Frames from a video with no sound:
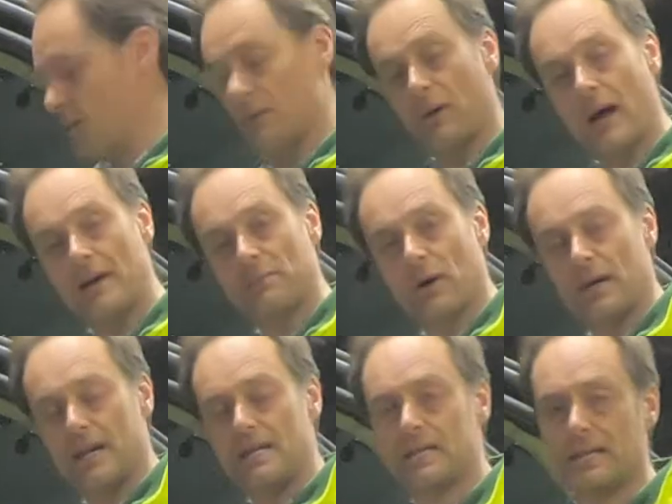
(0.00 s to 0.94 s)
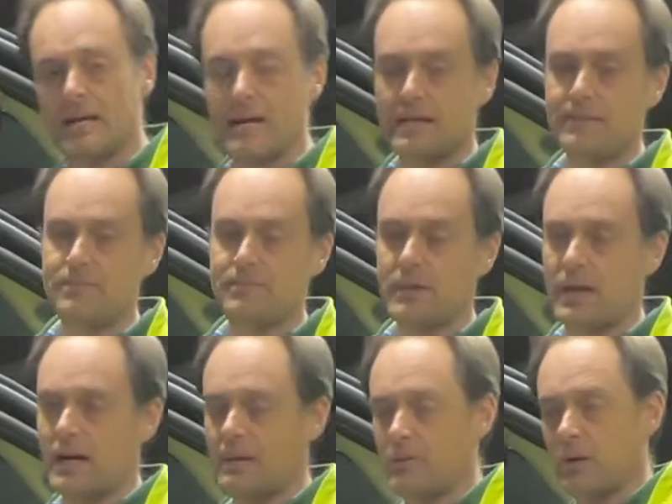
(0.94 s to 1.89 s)
I had my indicator,
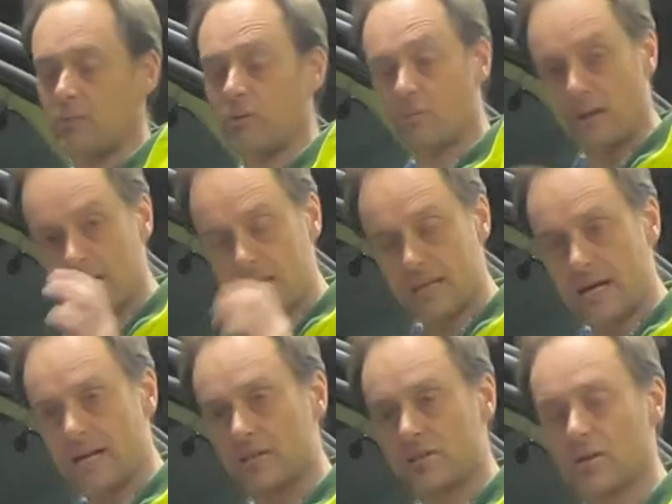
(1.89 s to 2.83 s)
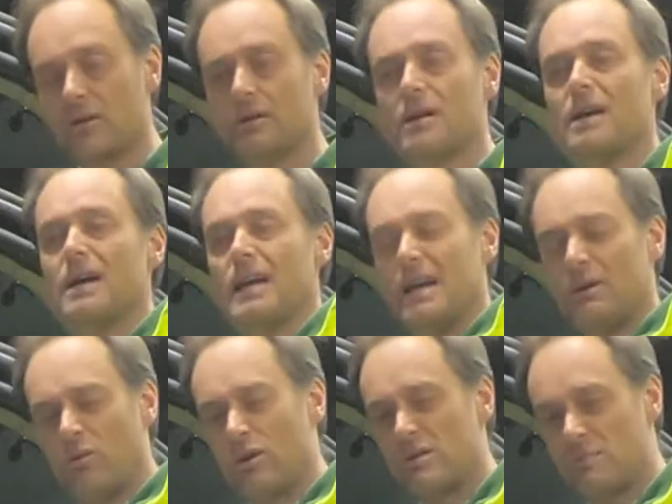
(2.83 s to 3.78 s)
when I put my indicators on, it
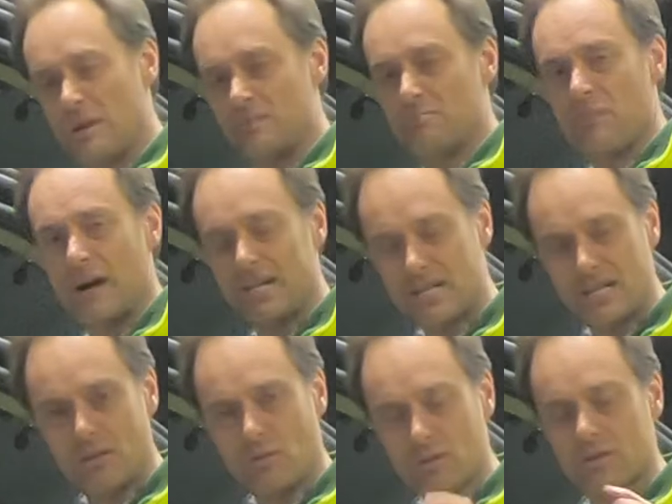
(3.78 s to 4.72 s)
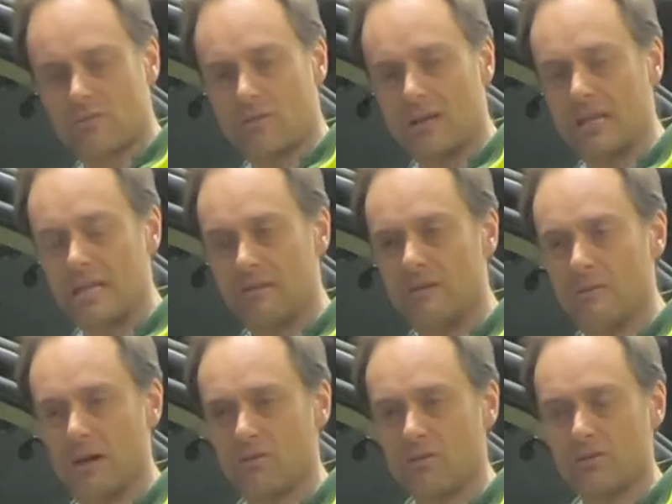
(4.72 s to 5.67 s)
was a bit mushy. It wasn't really giving
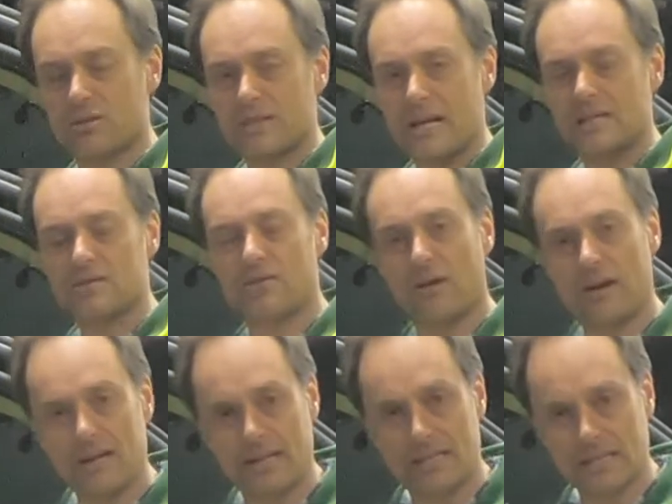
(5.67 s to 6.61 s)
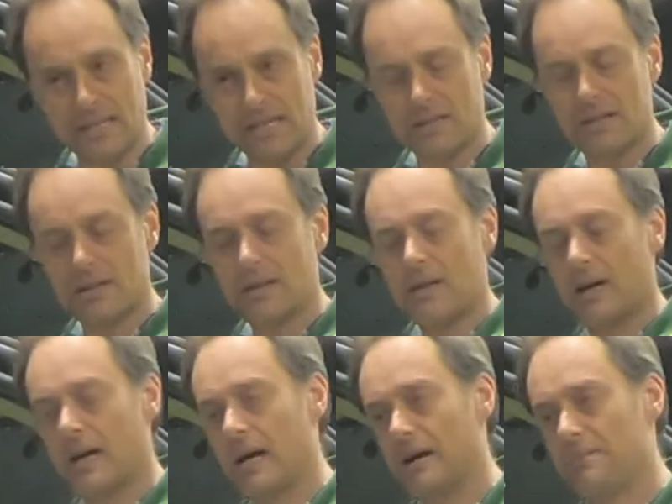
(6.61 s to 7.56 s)
me a real satisfying click.
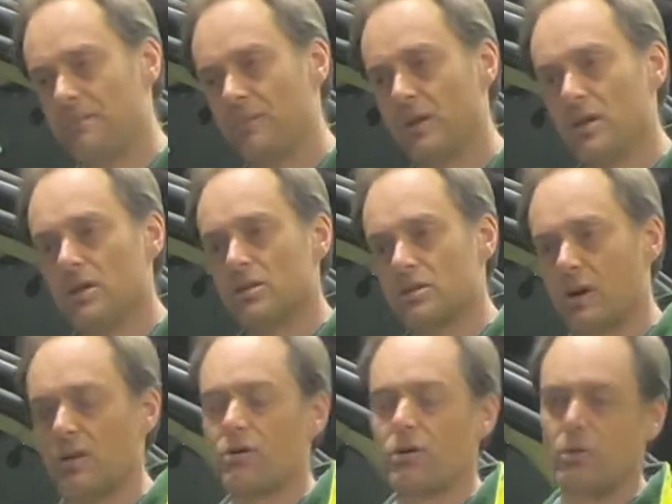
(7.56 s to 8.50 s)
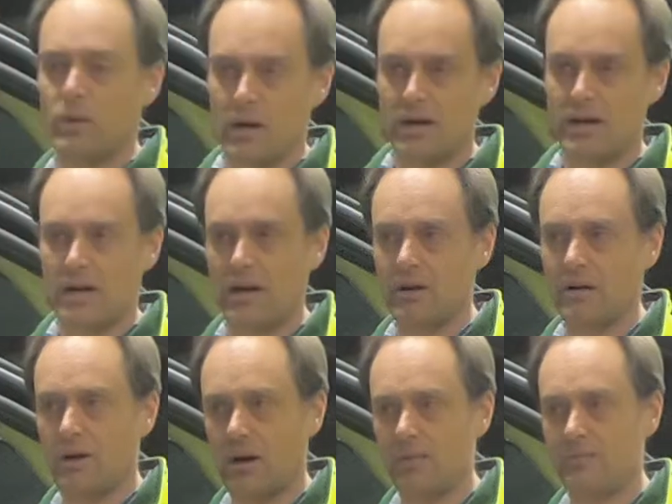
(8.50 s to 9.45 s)
So I thought, well,
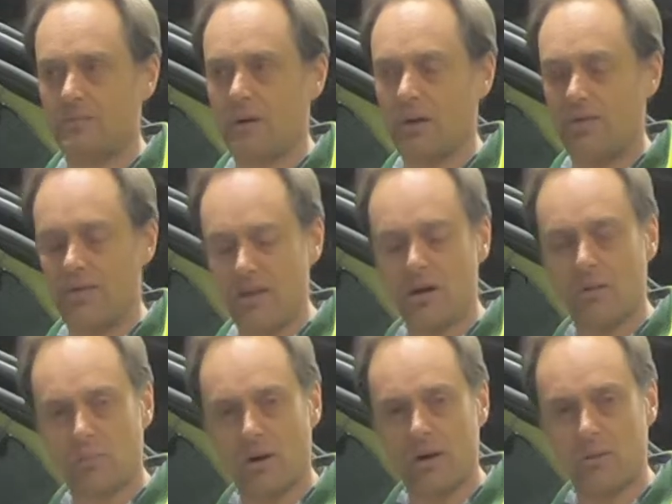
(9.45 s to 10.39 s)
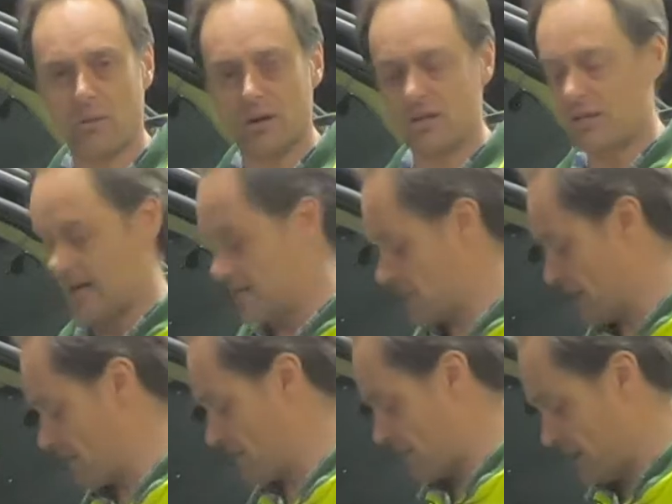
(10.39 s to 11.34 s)
I think I probably want to change
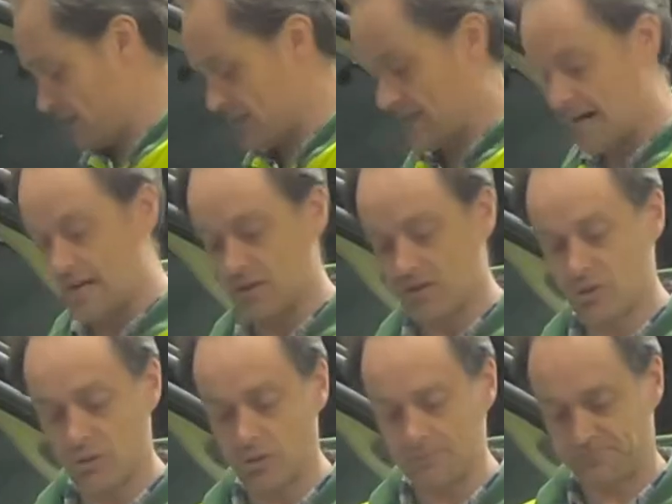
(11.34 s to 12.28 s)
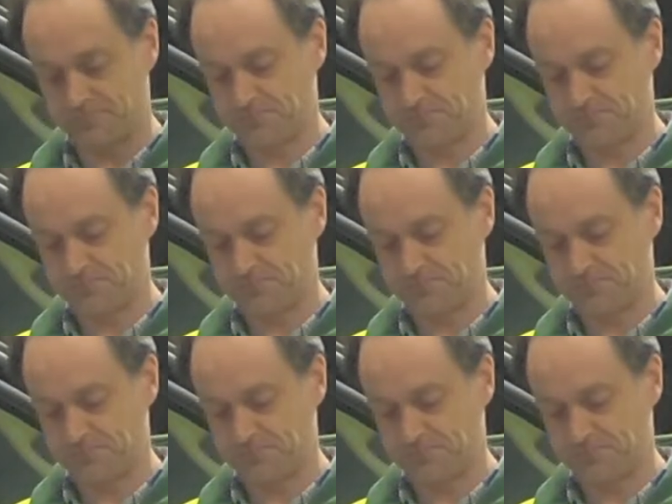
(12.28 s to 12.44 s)
over my indicator stalk.